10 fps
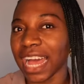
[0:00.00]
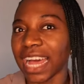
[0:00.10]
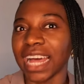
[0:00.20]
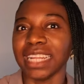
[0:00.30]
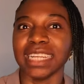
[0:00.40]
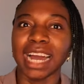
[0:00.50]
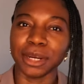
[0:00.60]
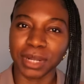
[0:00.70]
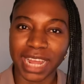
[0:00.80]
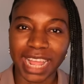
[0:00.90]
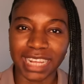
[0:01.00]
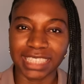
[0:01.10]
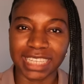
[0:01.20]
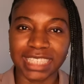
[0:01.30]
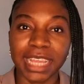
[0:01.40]
and another
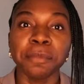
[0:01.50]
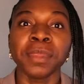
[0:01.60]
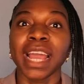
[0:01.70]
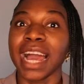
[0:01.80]
agency,